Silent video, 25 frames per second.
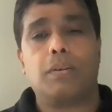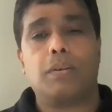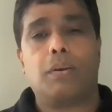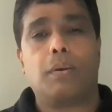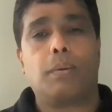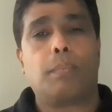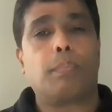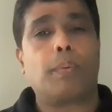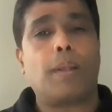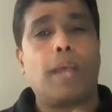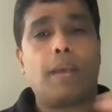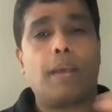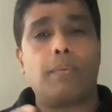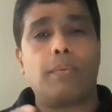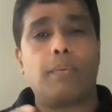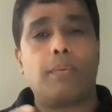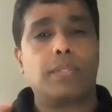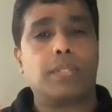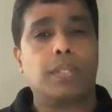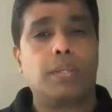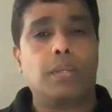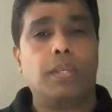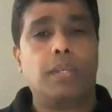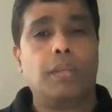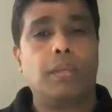or
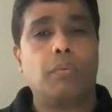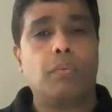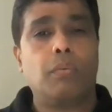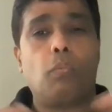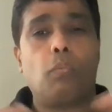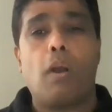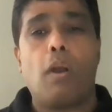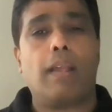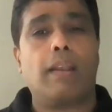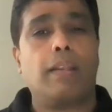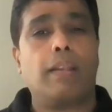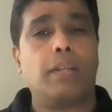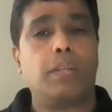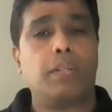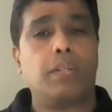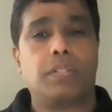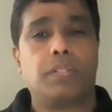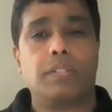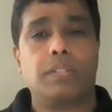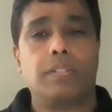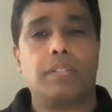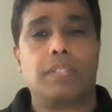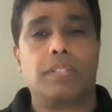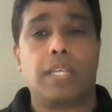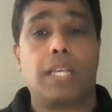privacy
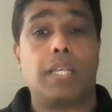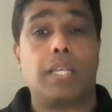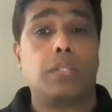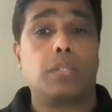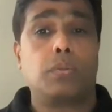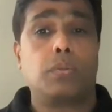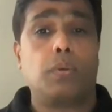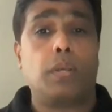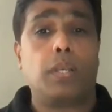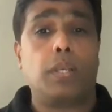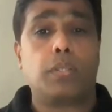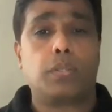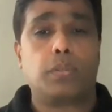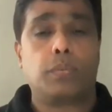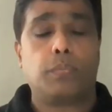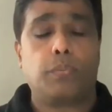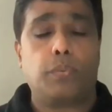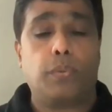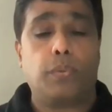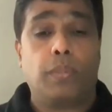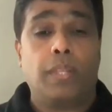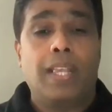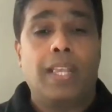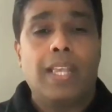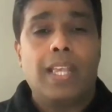violations and so on and so
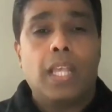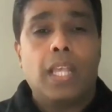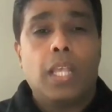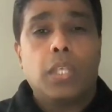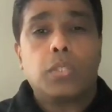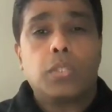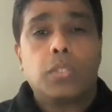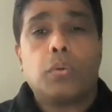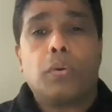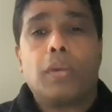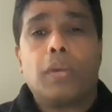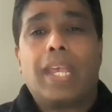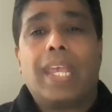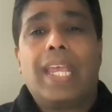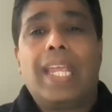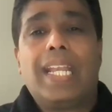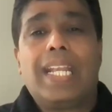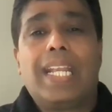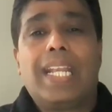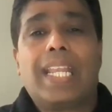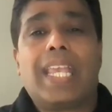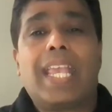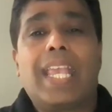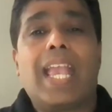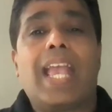forth. So
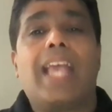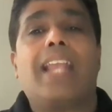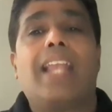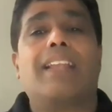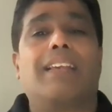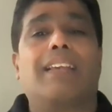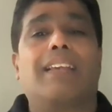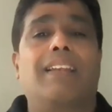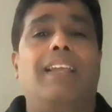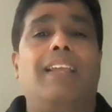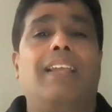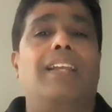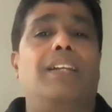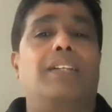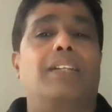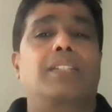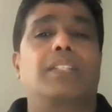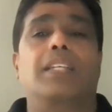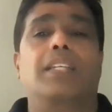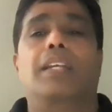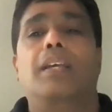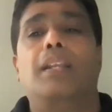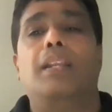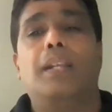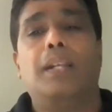it can create
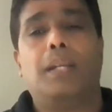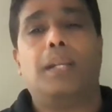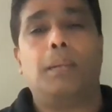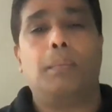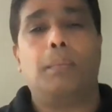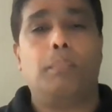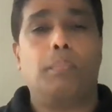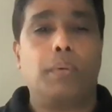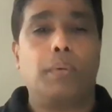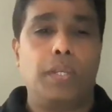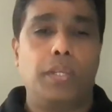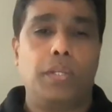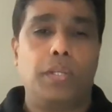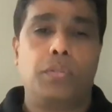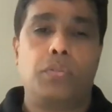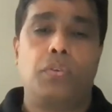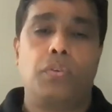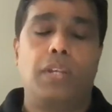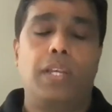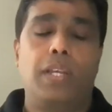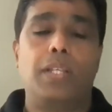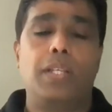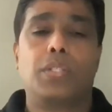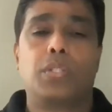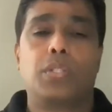security breach,
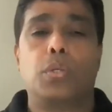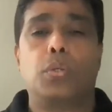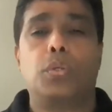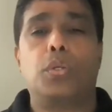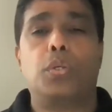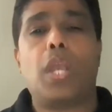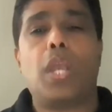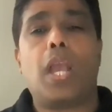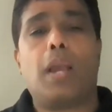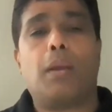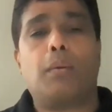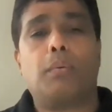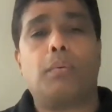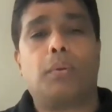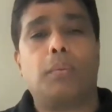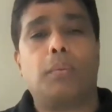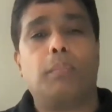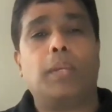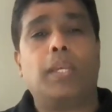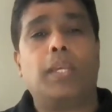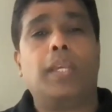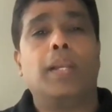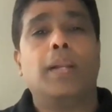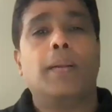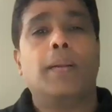right? So you have to
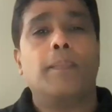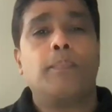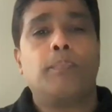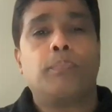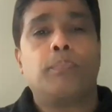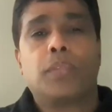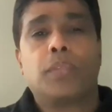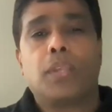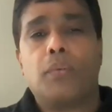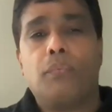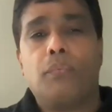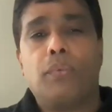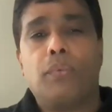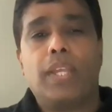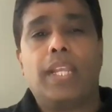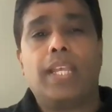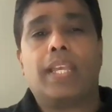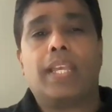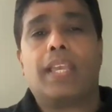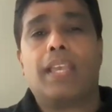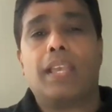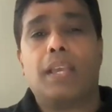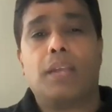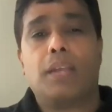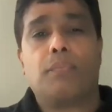be very
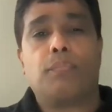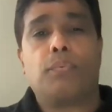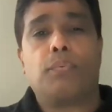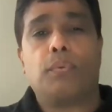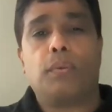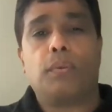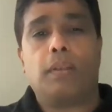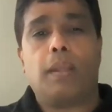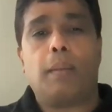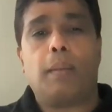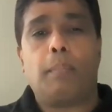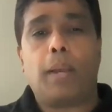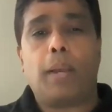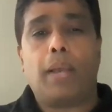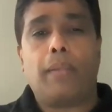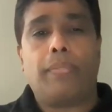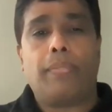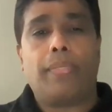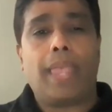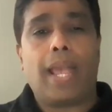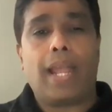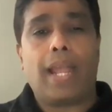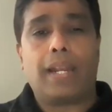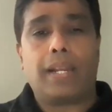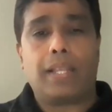careful about
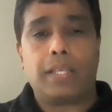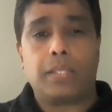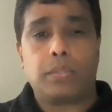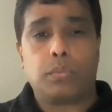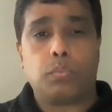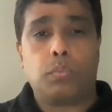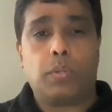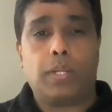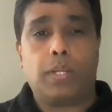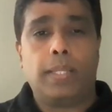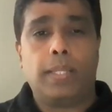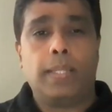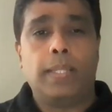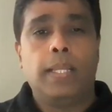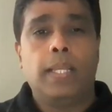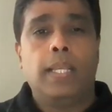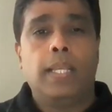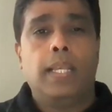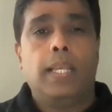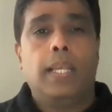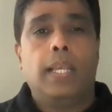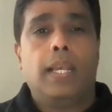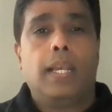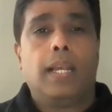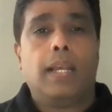that as well.
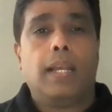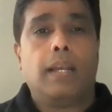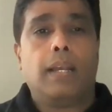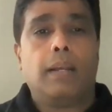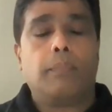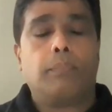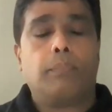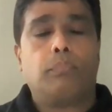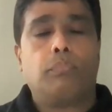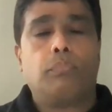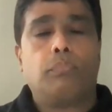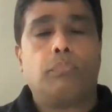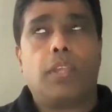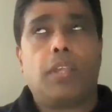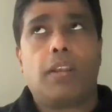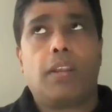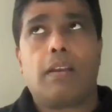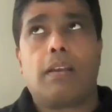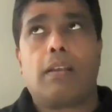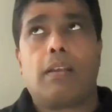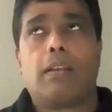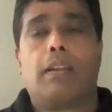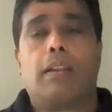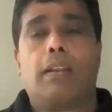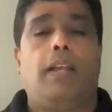There
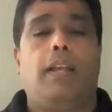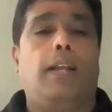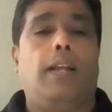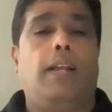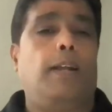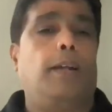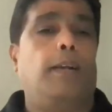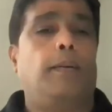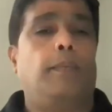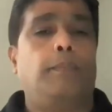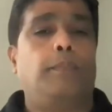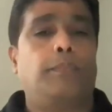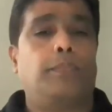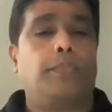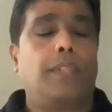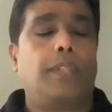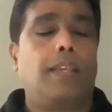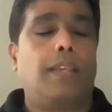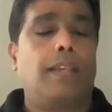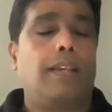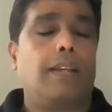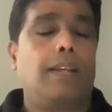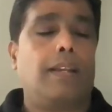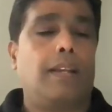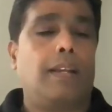are
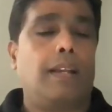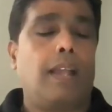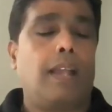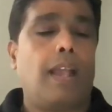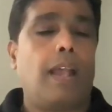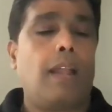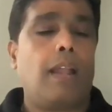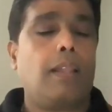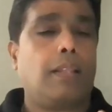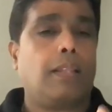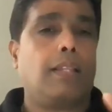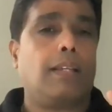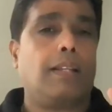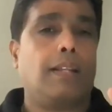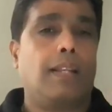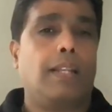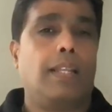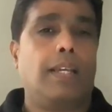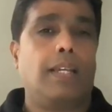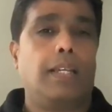another